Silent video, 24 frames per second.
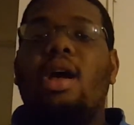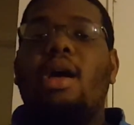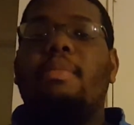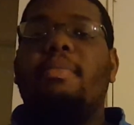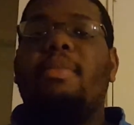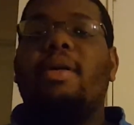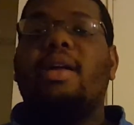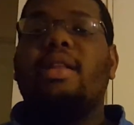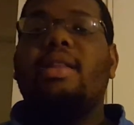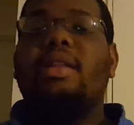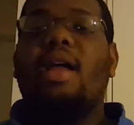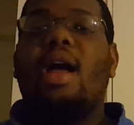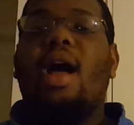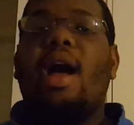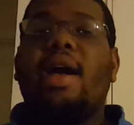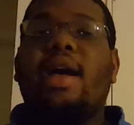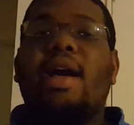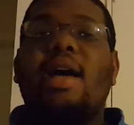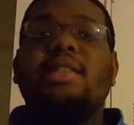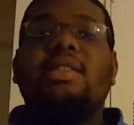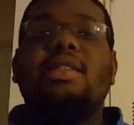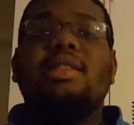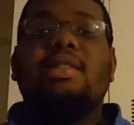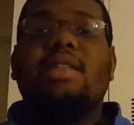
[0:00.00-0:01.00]
But I
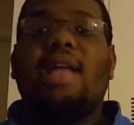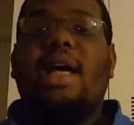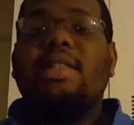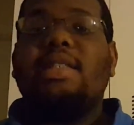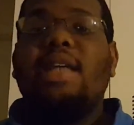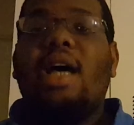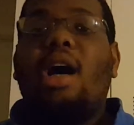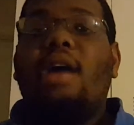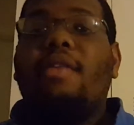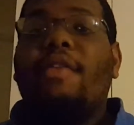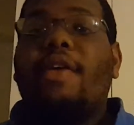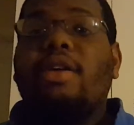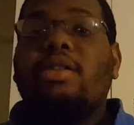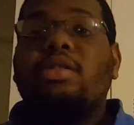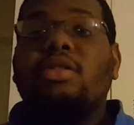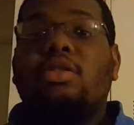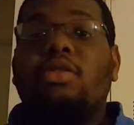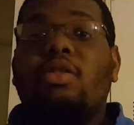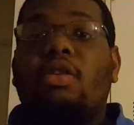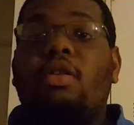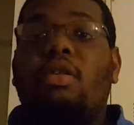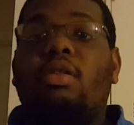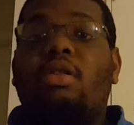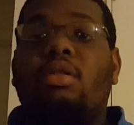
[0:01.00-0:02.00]
guess that's out of our
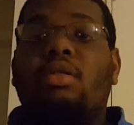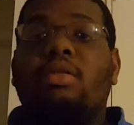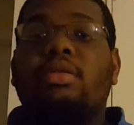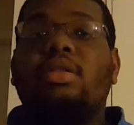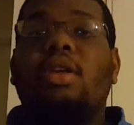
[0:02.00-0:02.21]
control.